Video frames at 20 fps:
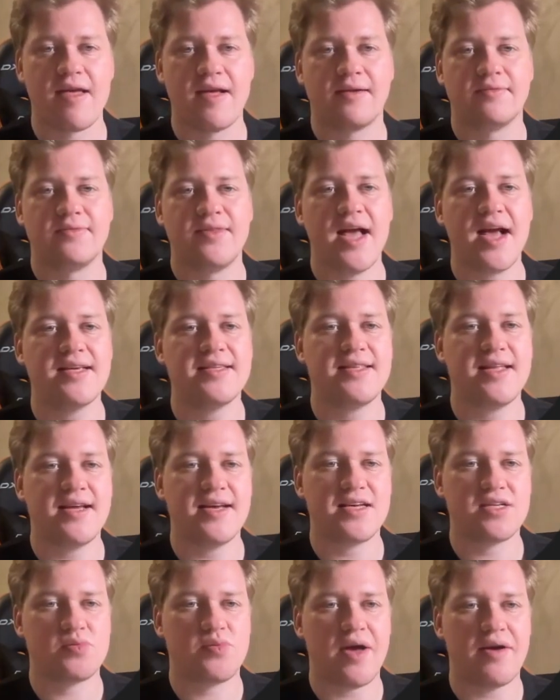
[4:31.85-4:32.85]
Next thing
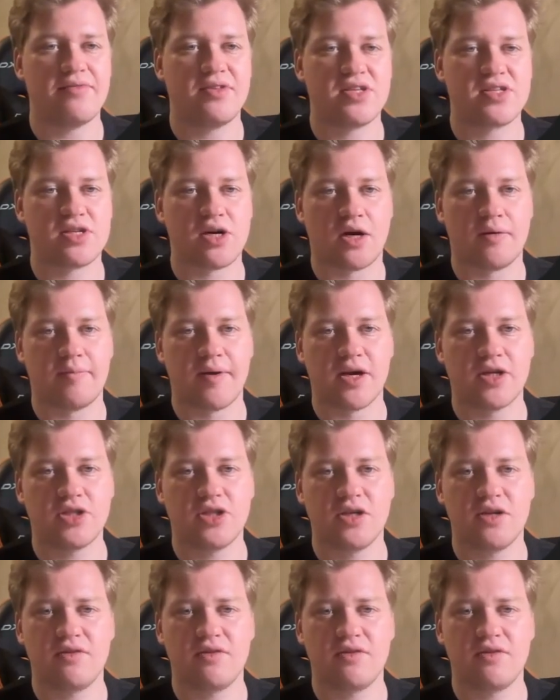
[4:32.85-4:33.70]
is we have the start function.